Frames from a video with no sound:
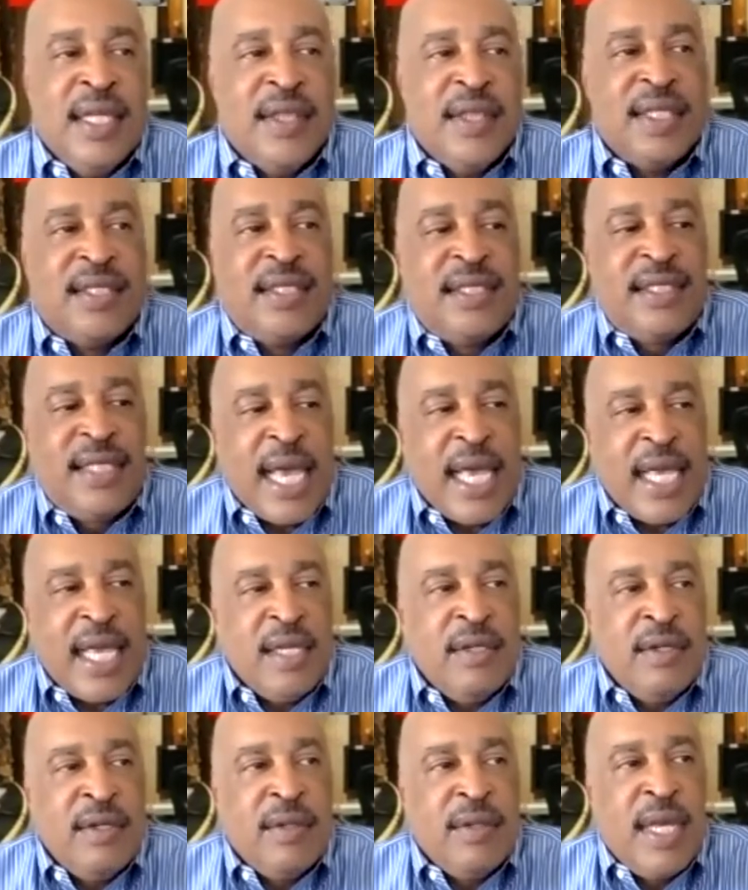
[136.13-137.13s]
The
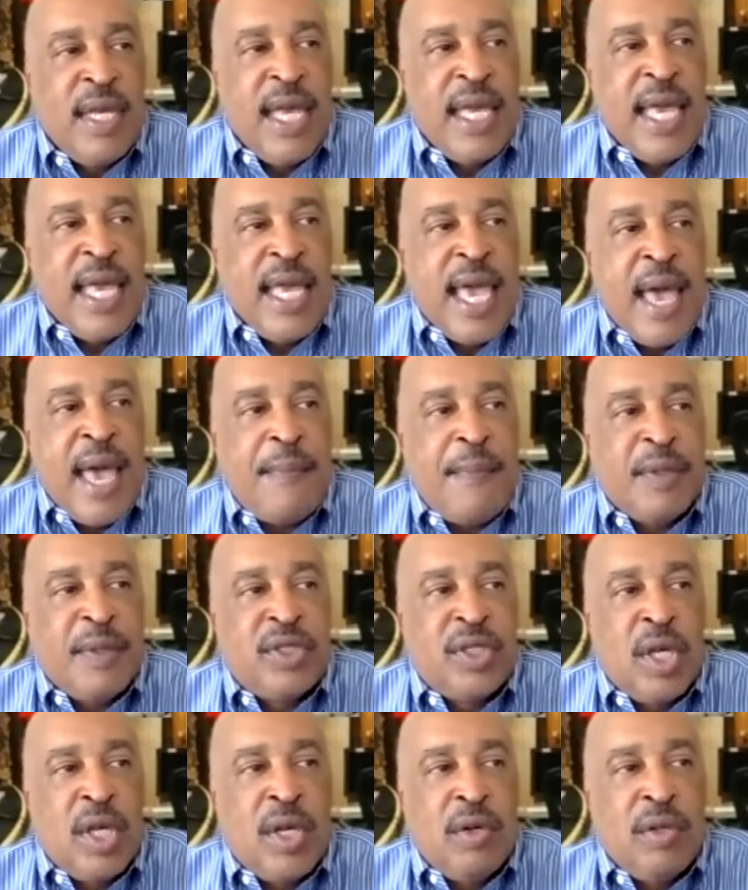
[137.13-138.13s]
second
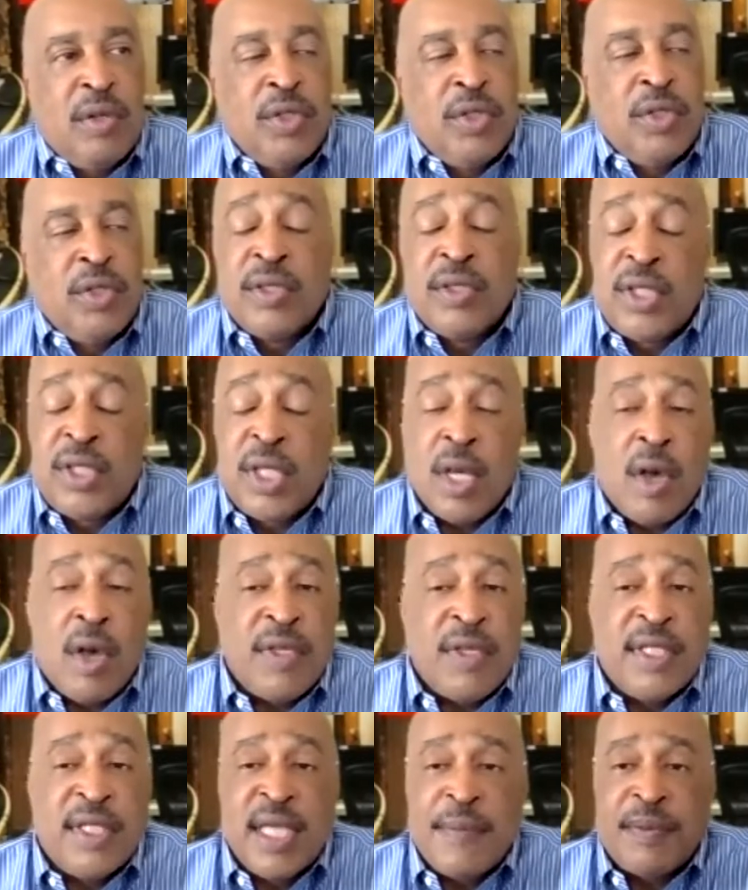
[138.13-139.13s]
episode, and you can see
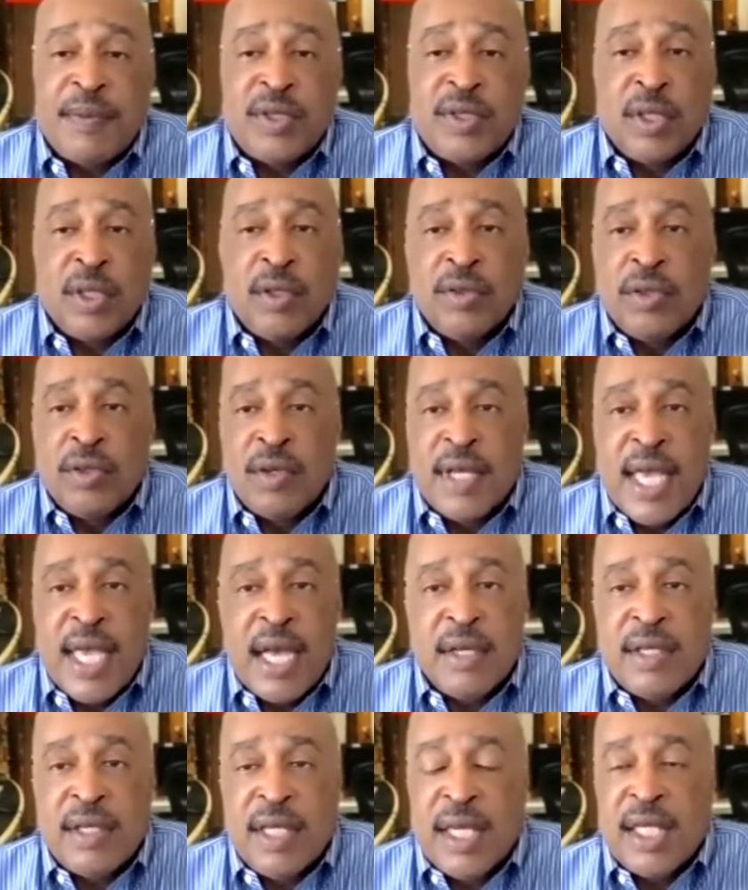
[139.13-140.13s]
all these episodes on
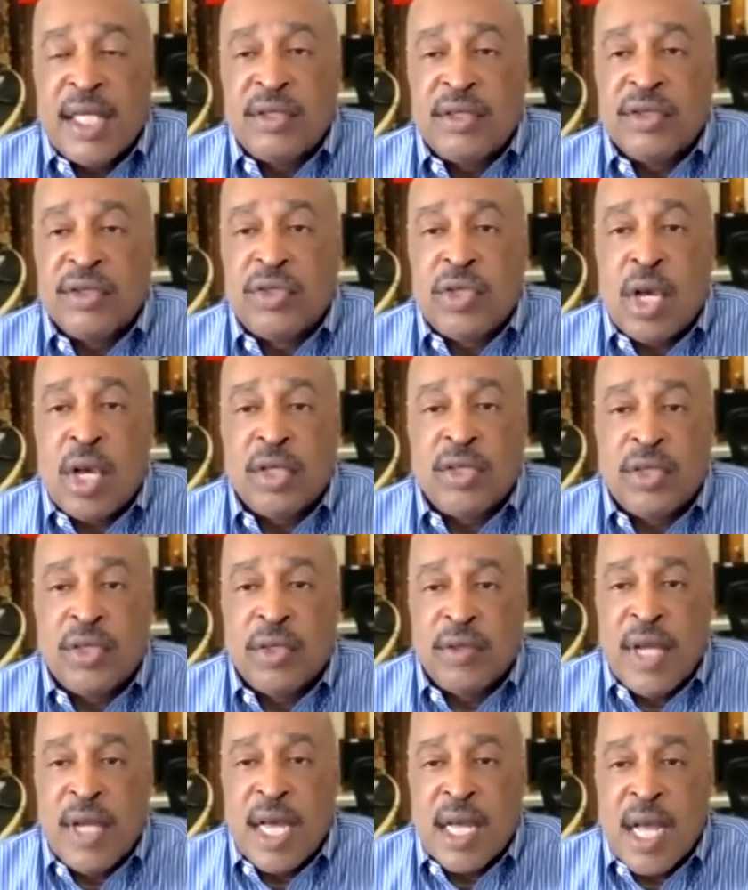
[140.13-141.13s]

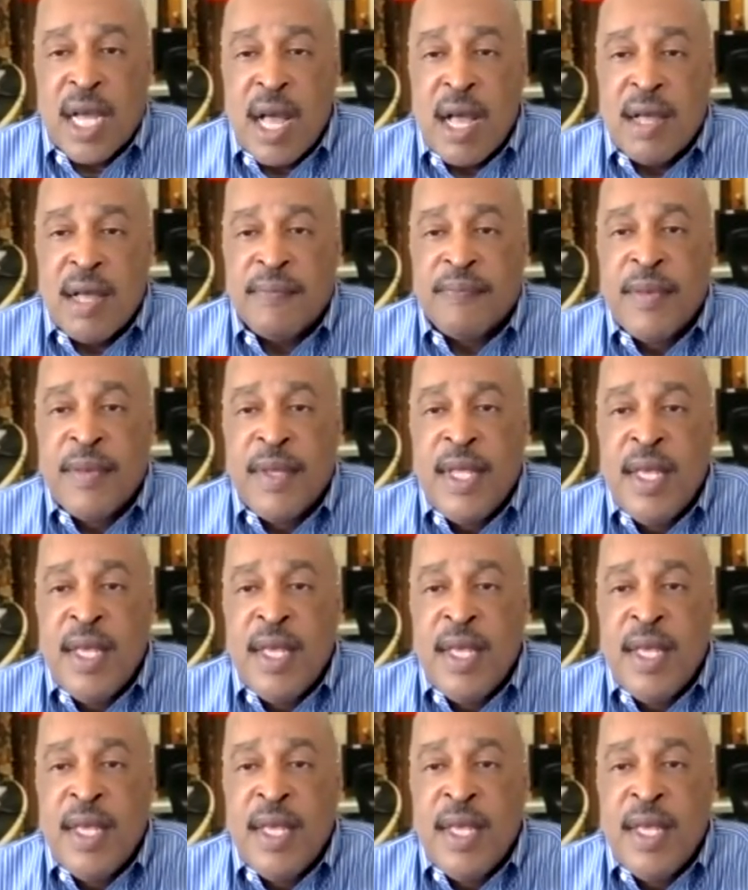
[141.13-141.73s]
calculationstalkshow.com,